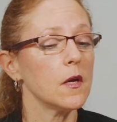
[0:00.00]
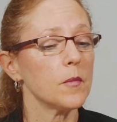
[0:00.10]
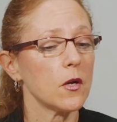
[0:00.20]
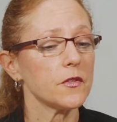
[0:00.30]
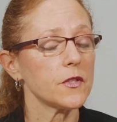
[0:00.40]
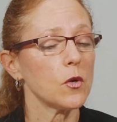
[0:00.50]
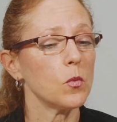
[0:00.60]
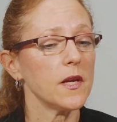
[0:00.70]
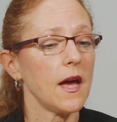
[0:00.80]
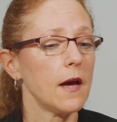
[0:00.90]
but also
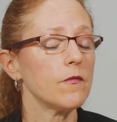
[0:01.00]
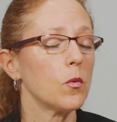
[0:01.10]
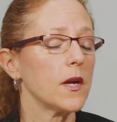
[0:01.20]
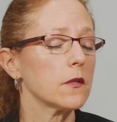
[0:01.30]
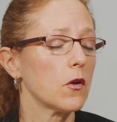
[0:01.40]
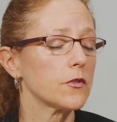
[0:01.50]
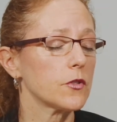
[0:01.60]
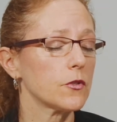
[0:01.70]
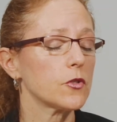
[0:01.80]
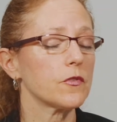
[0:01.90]
we have a weight loss
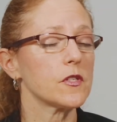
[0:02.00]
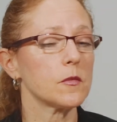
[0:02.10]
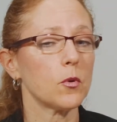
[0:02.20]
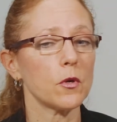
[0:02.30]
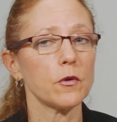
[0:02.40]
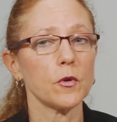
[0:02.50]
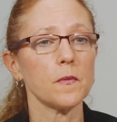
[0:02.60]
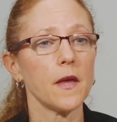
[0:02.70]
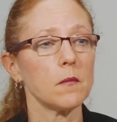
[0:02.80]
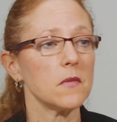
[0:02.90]
surgery support
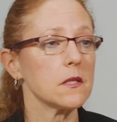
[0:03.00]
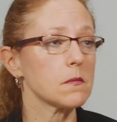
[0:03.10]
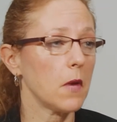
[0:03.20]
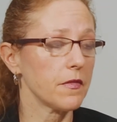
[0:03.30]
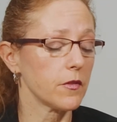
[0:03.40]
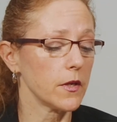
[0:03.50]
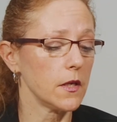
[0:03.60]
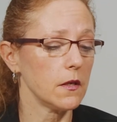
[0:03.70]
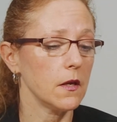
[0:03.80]
group that meets monthly.